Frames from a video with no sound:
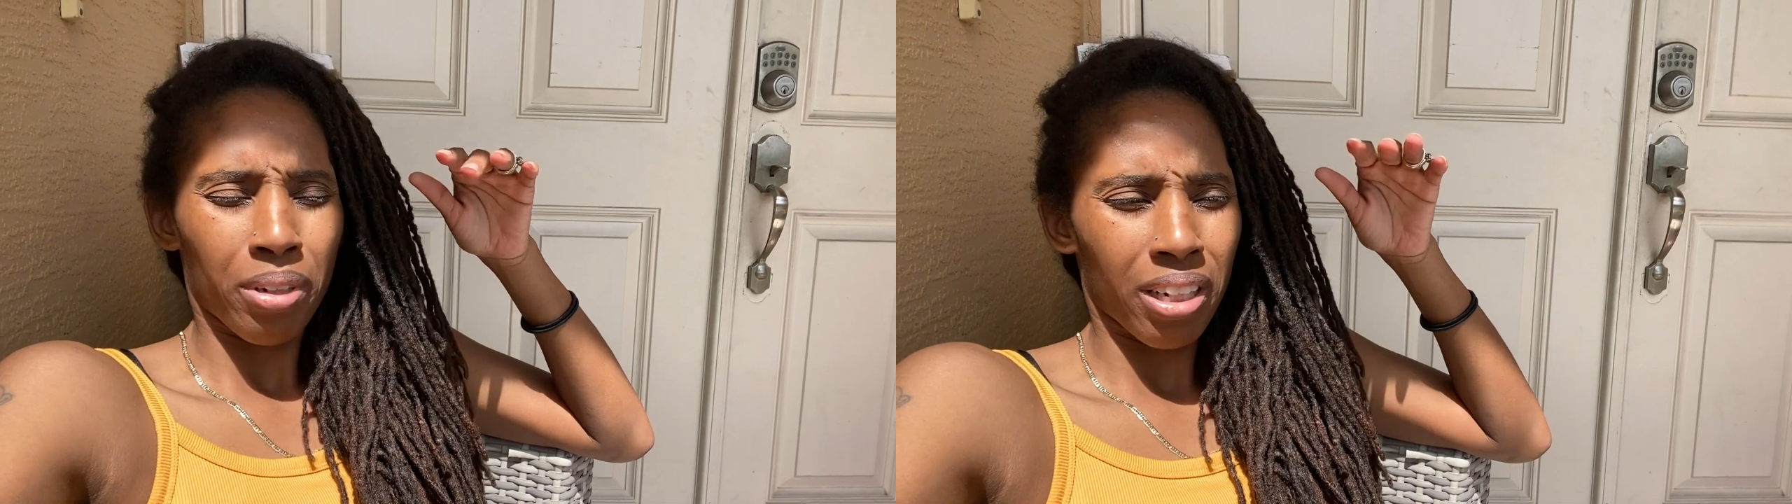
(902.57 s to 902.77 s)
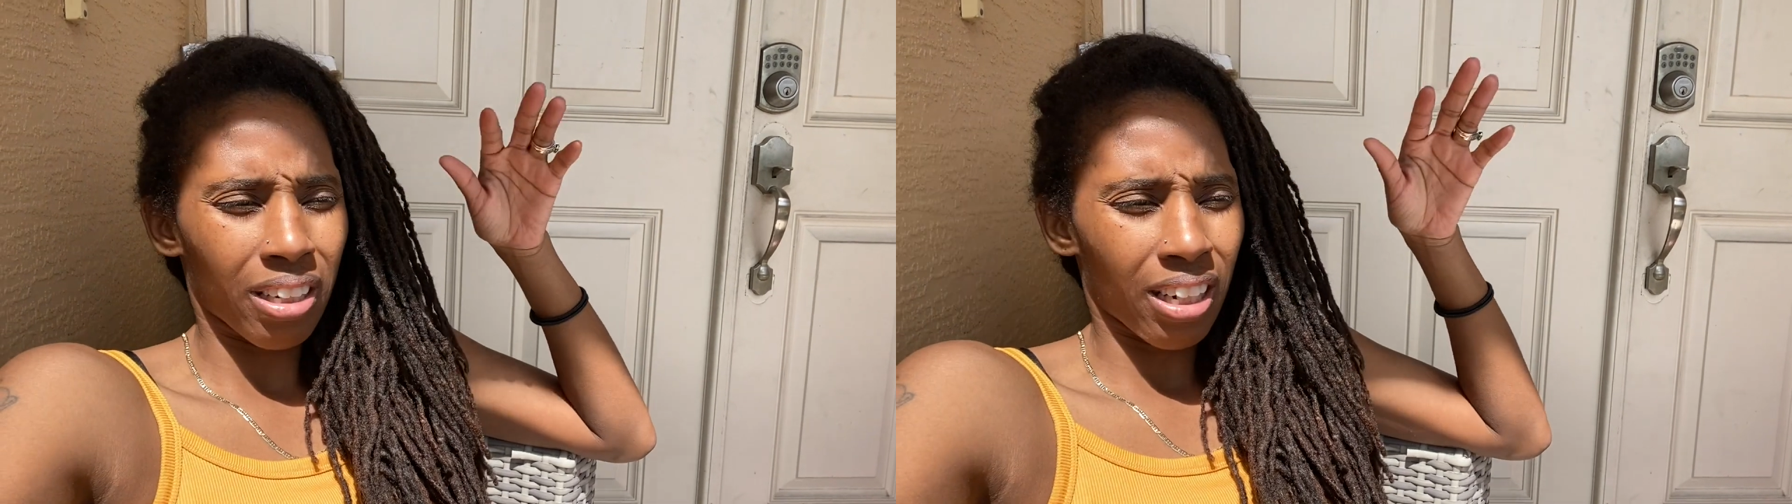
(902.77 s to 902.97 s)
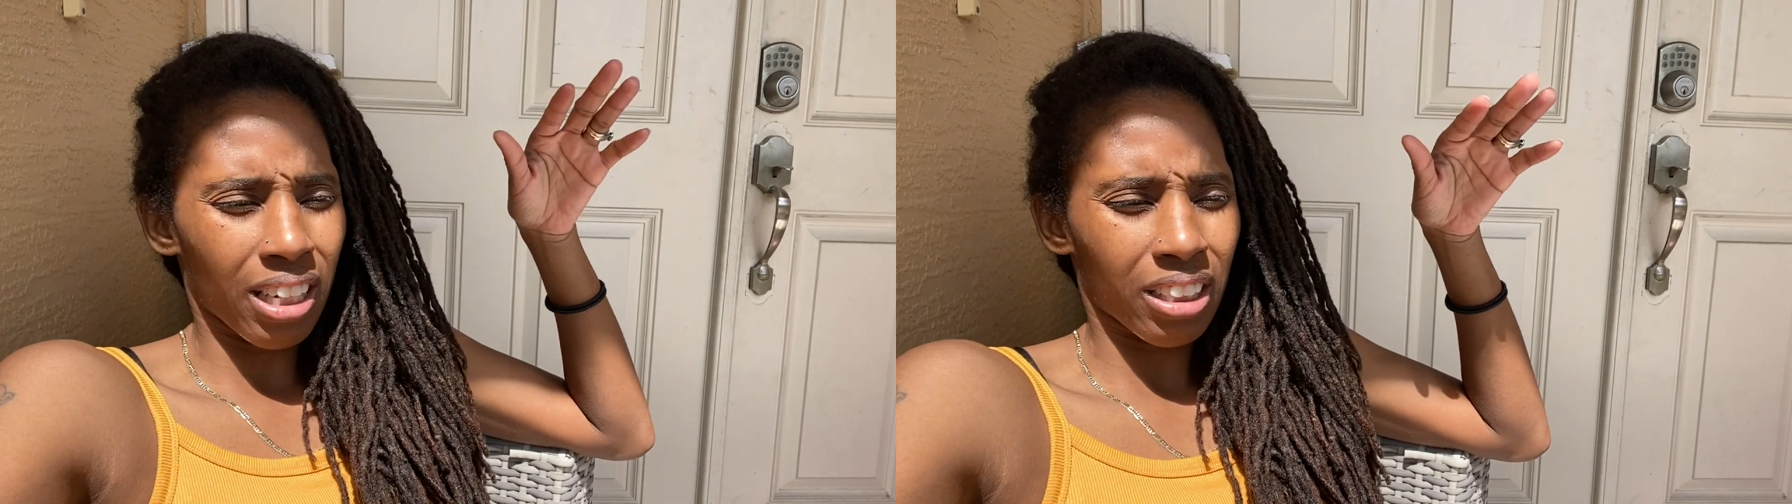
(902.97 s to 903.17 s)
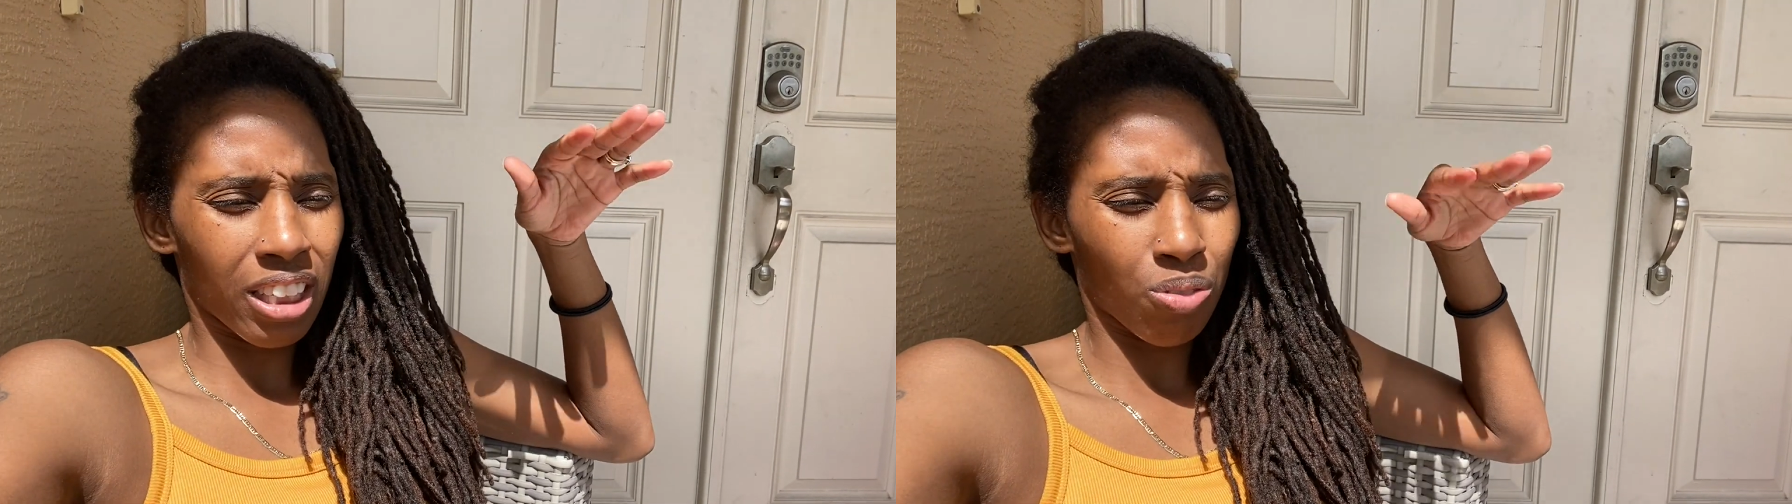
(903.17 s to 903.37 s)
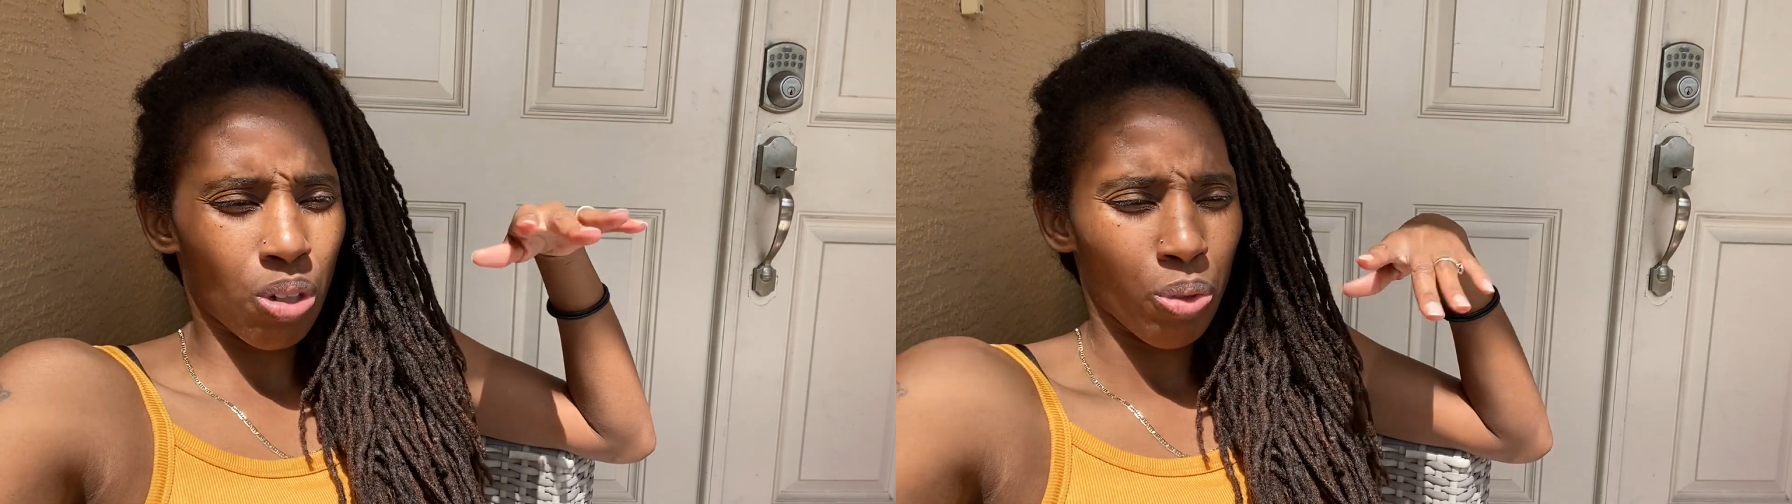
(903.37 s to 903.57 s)
But yeah, that's
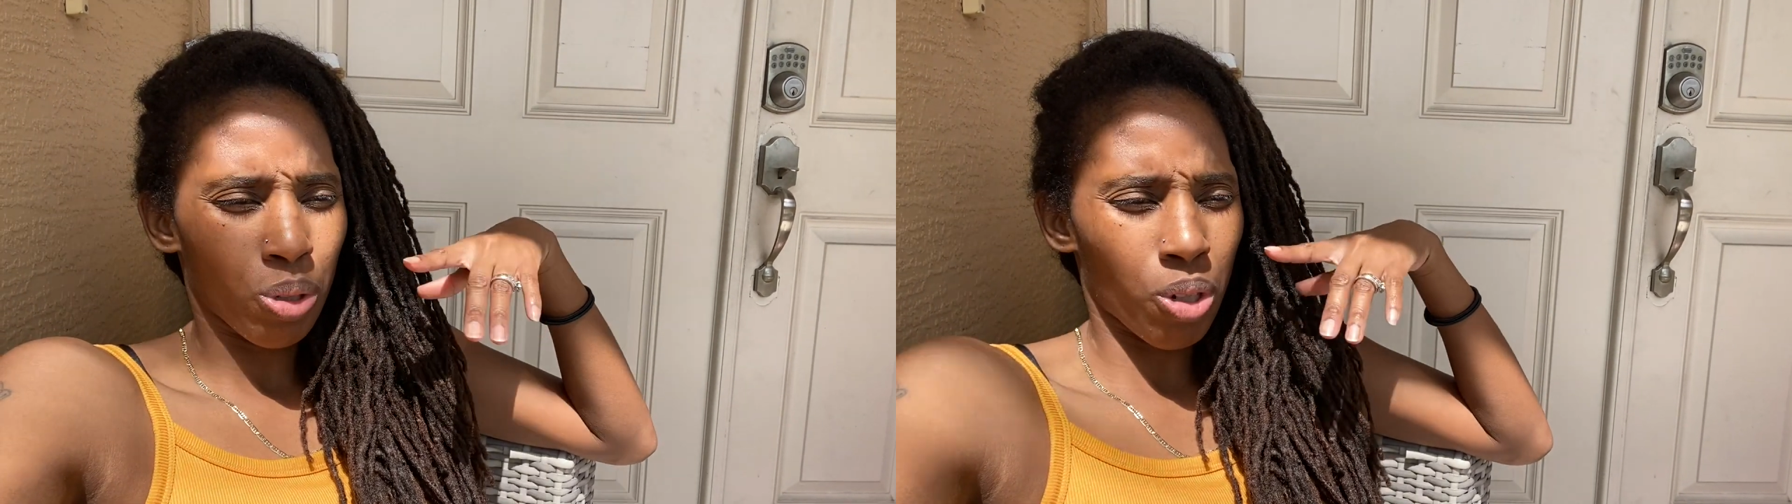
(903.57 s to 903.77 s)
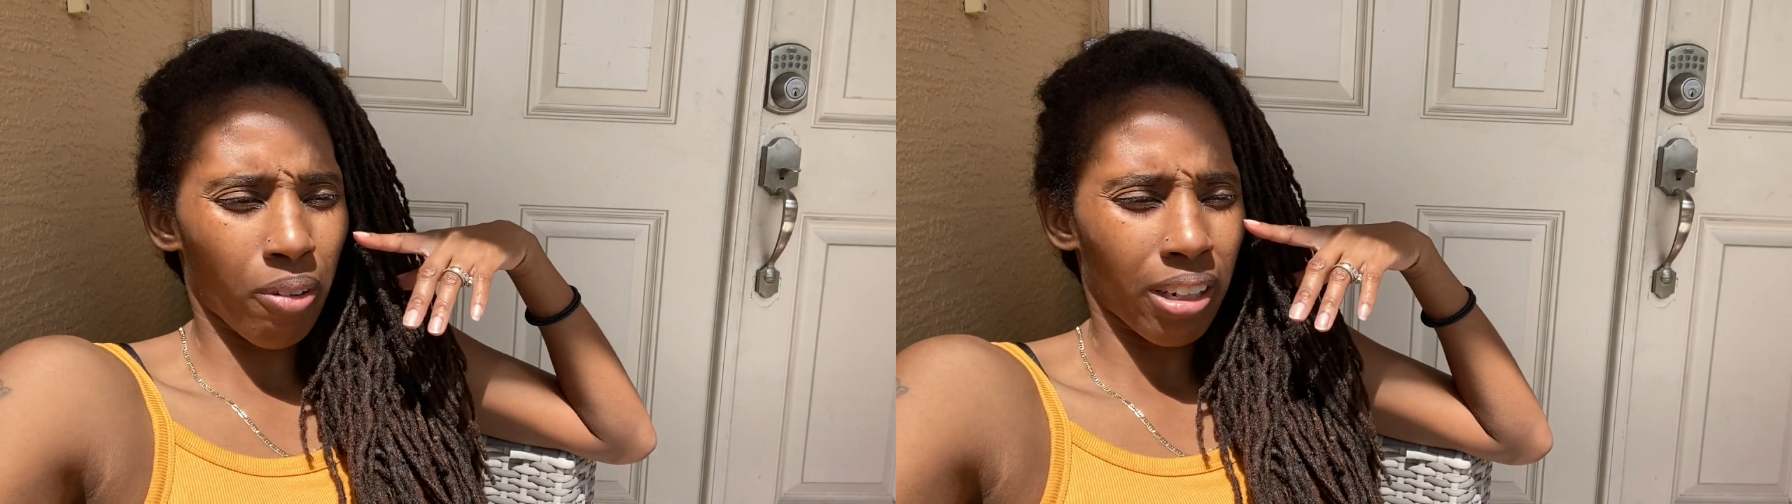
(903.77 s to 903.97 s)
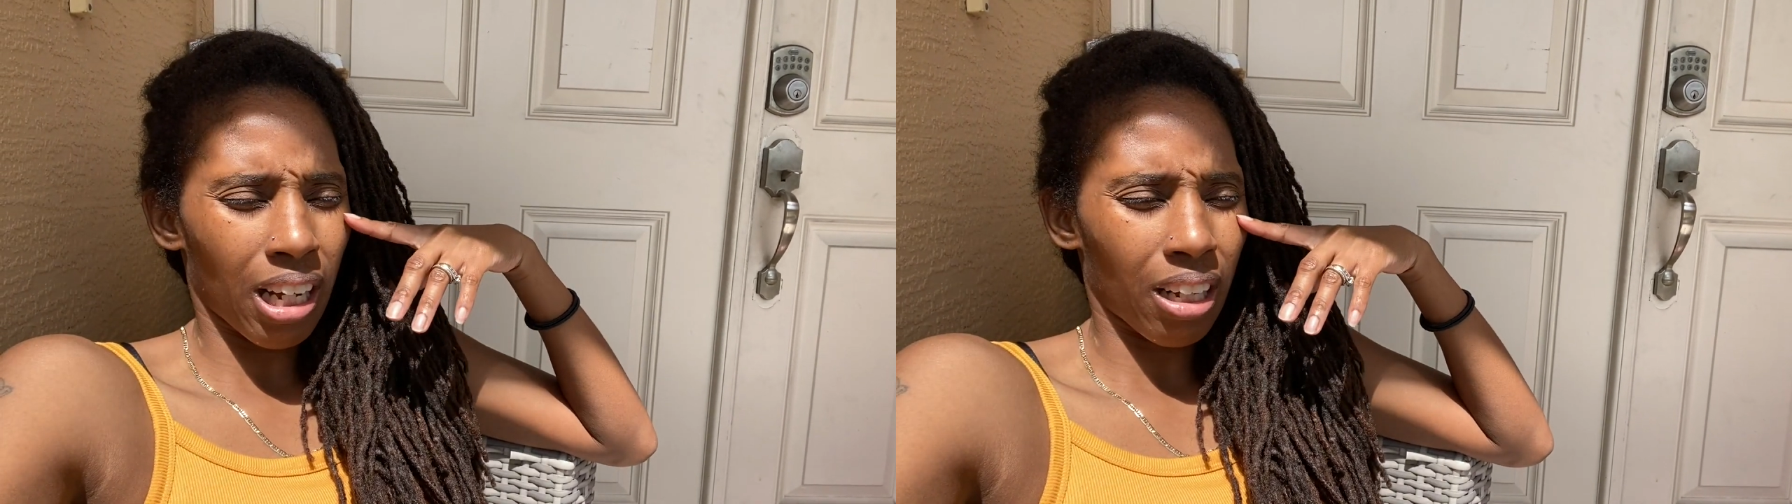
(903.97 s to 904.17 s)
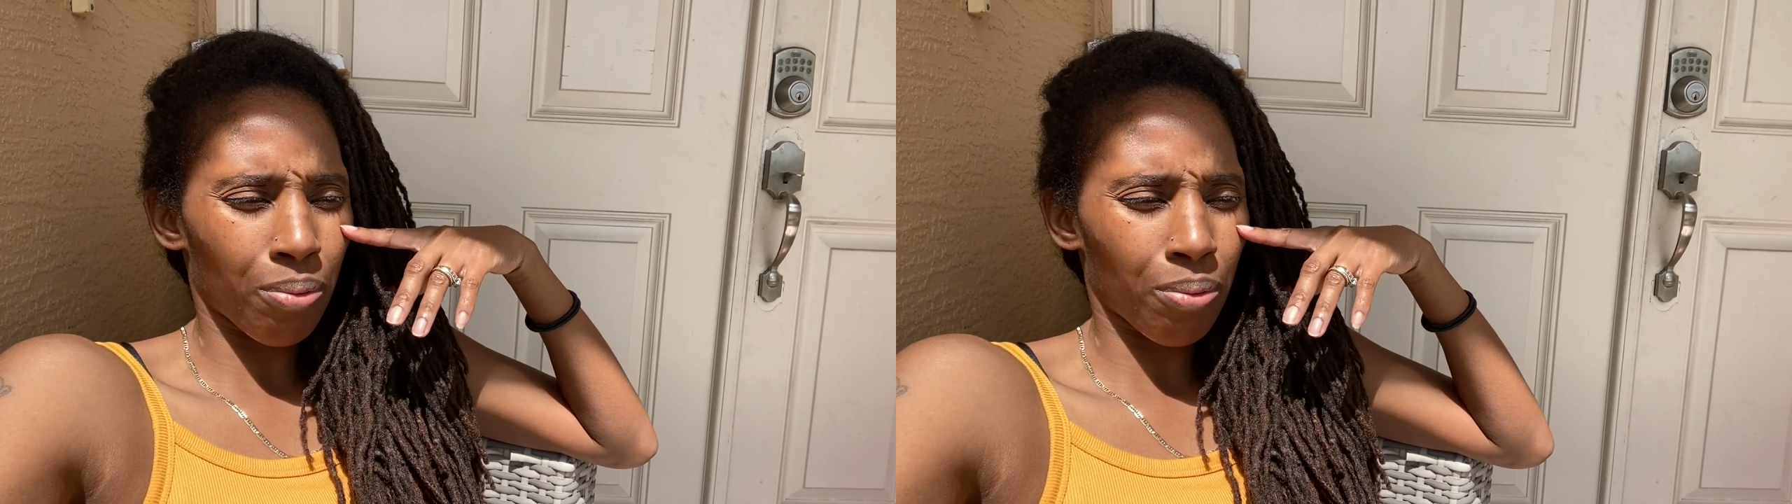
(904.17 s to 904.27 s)
just what we're doing right now.